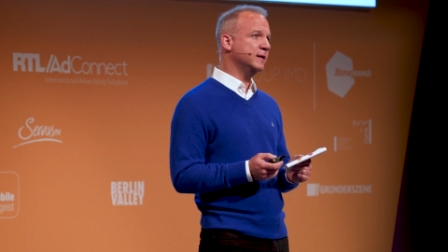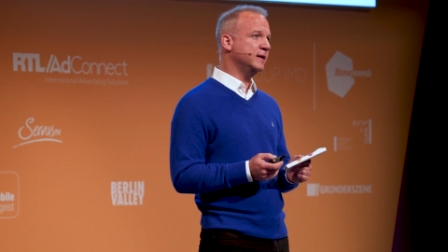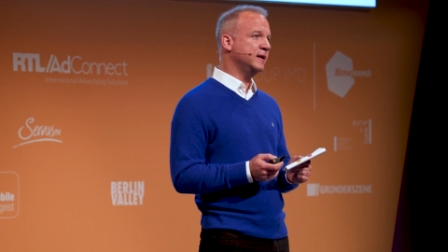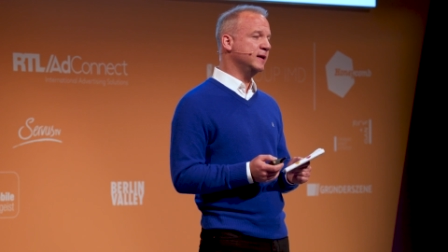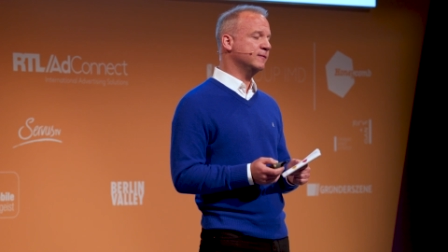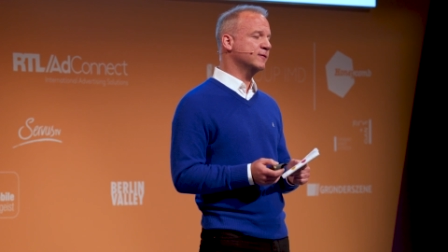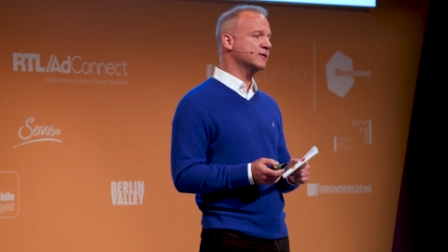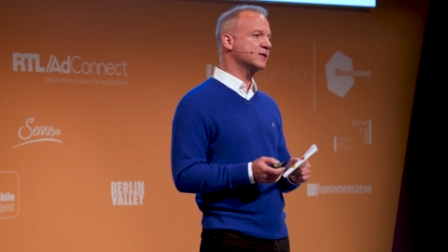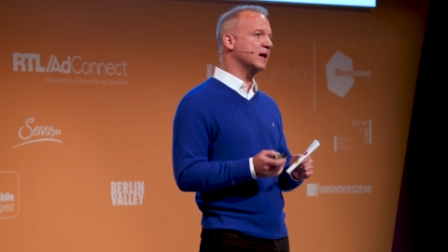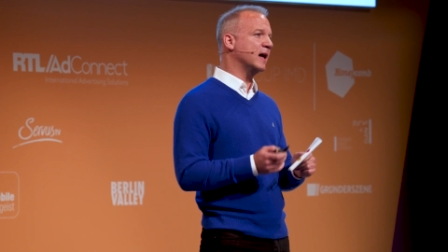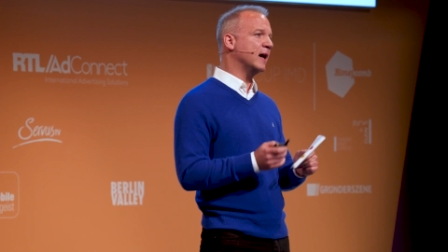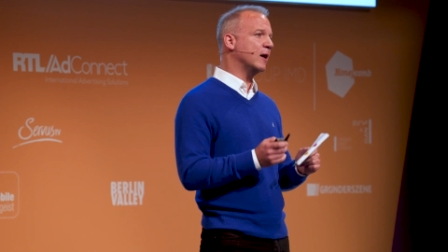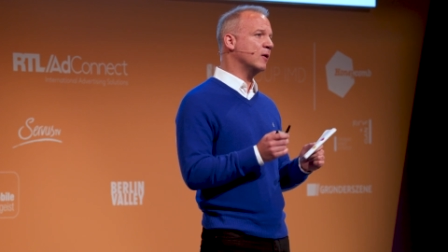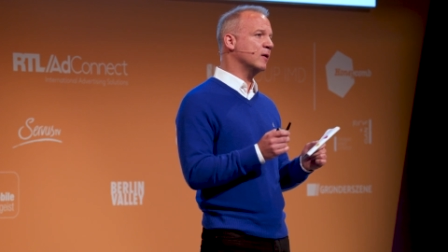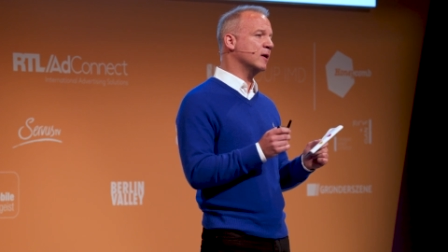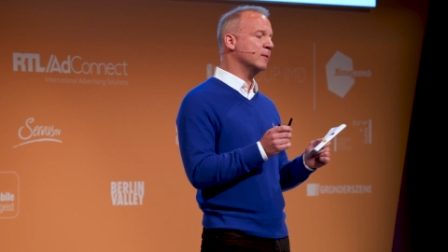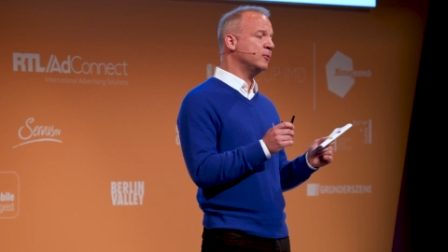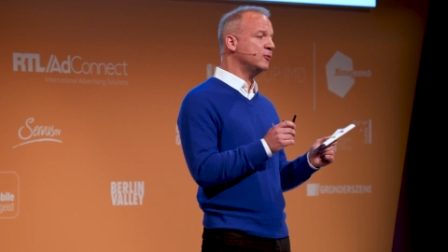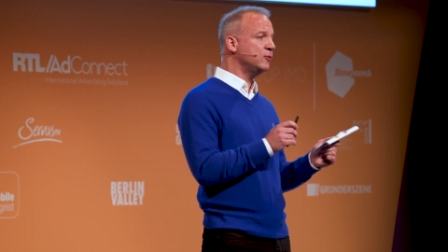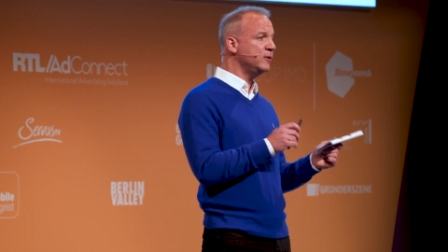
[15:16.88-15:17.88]
gives
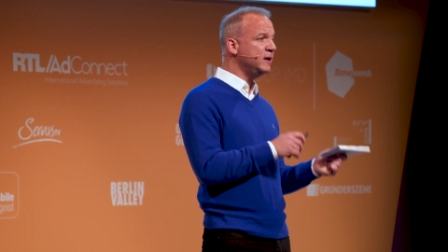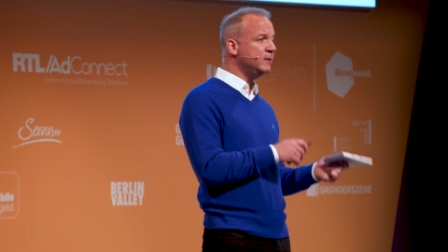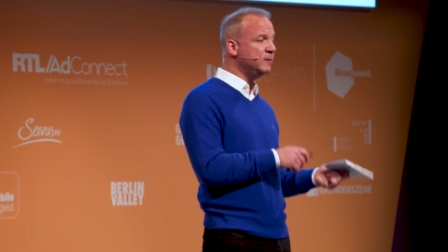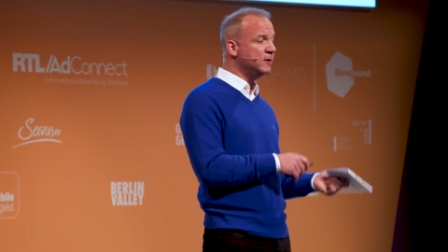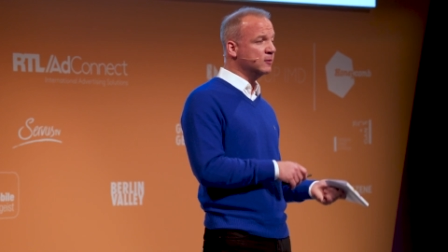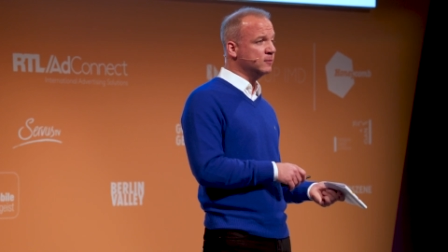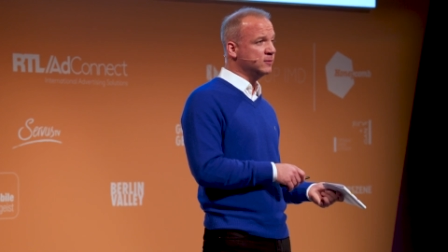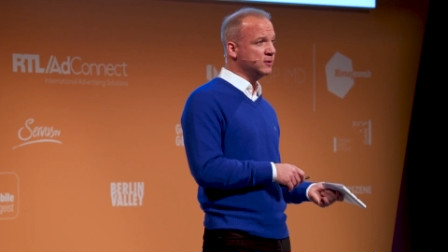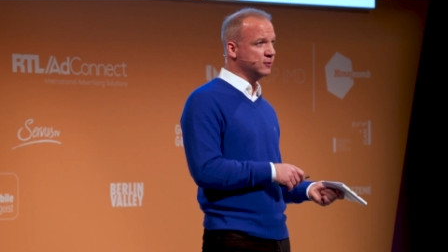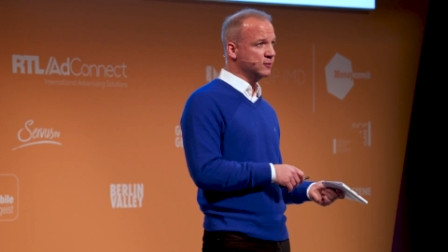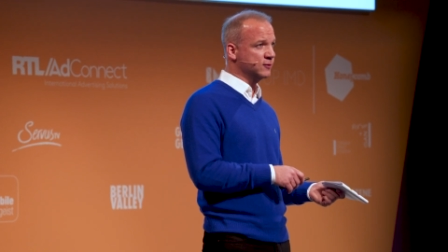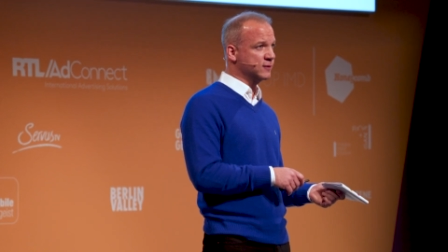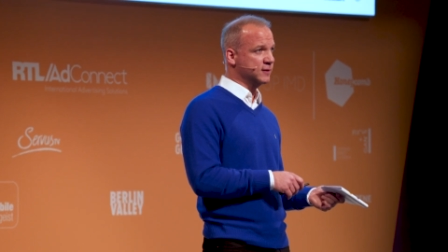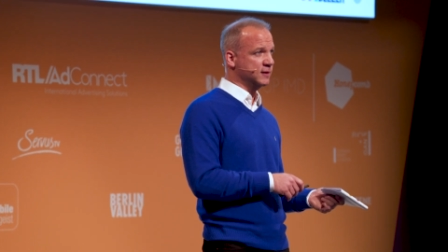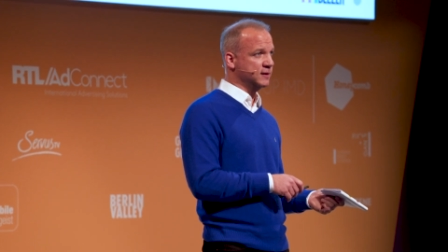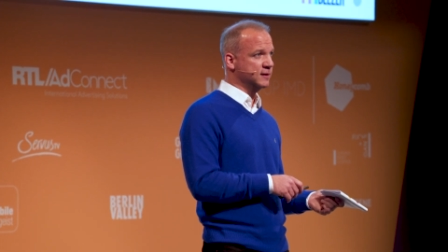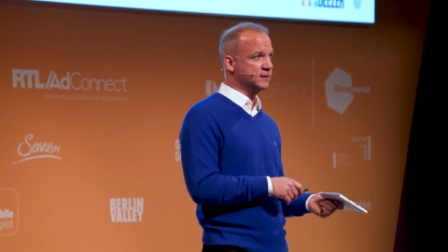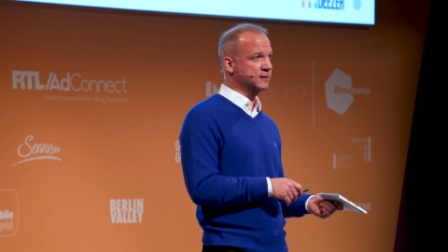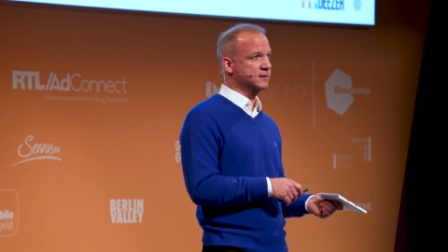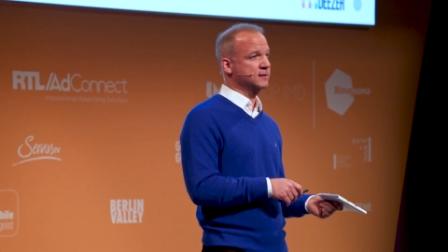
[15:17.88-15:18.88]
our premium
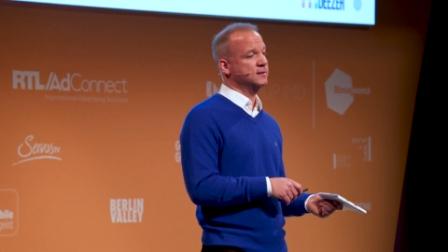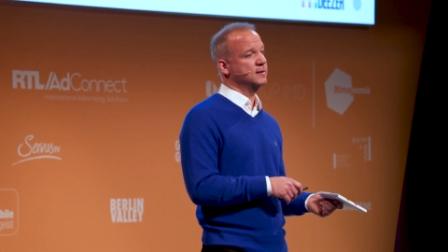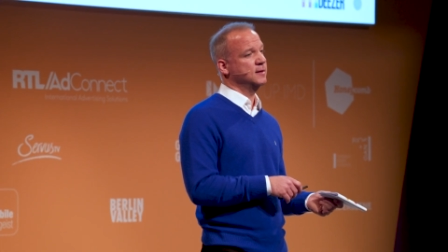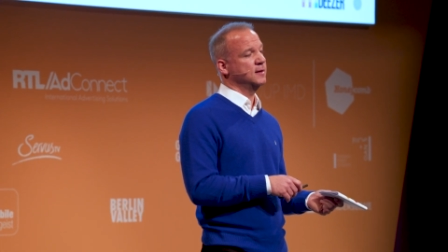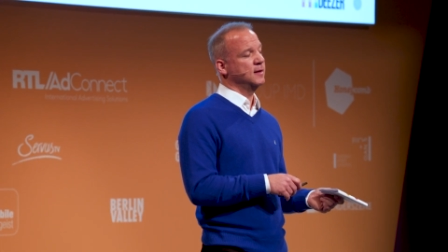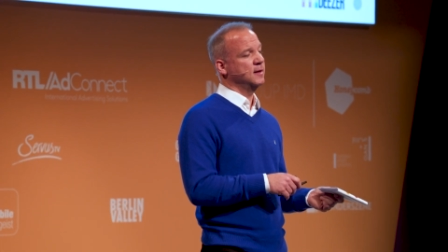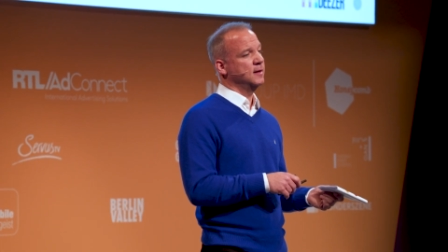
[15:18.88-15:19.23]
users